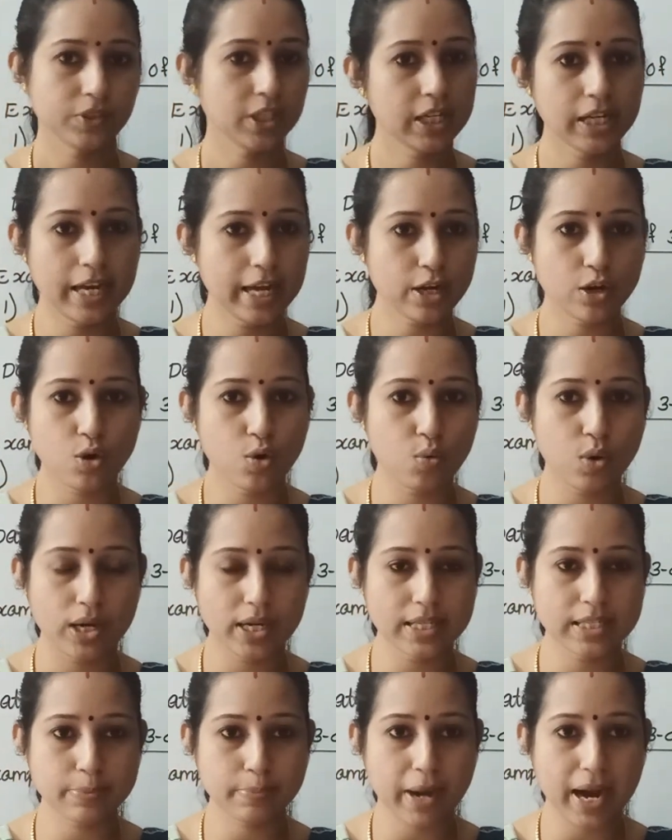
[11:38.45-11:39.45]
Clear now what
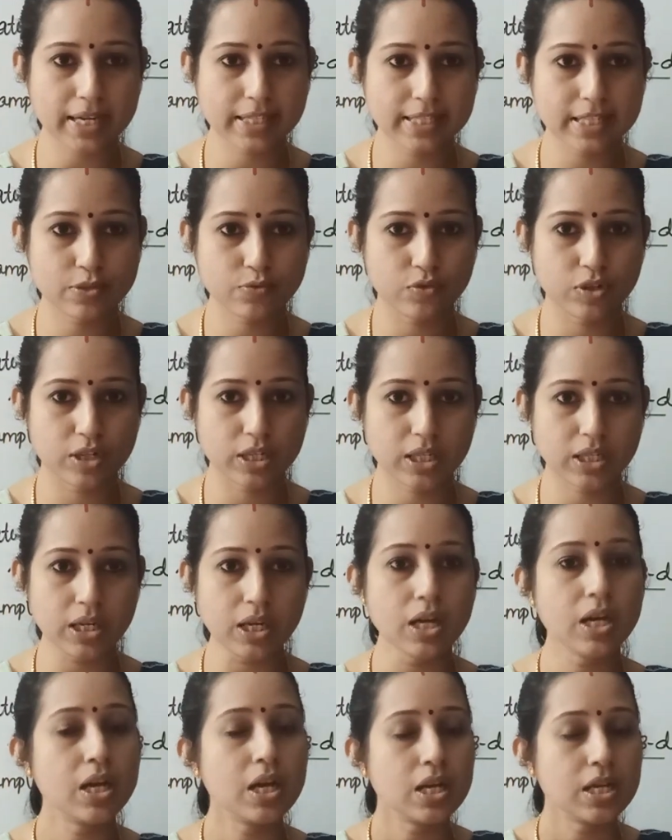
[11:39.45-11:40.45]
is practice work?
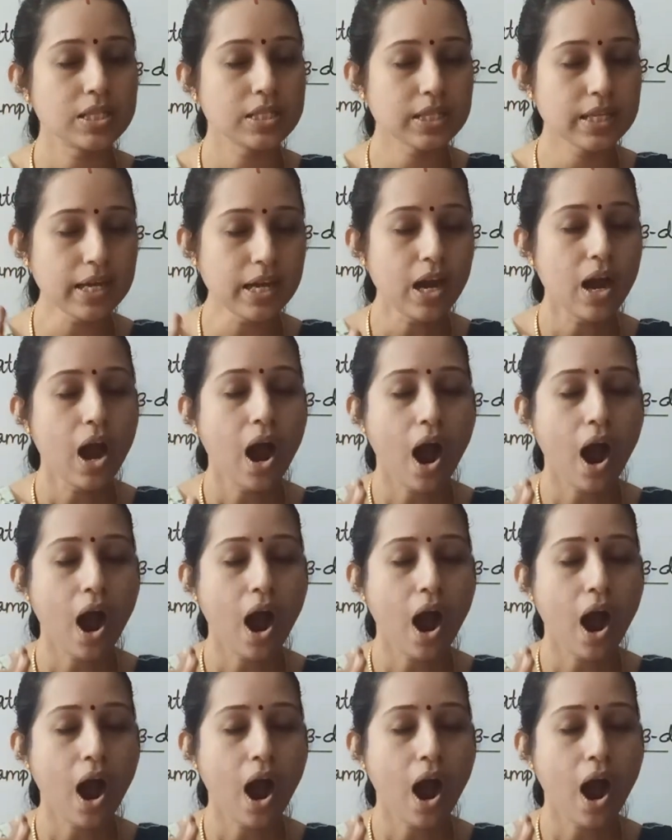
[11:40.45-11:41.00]
See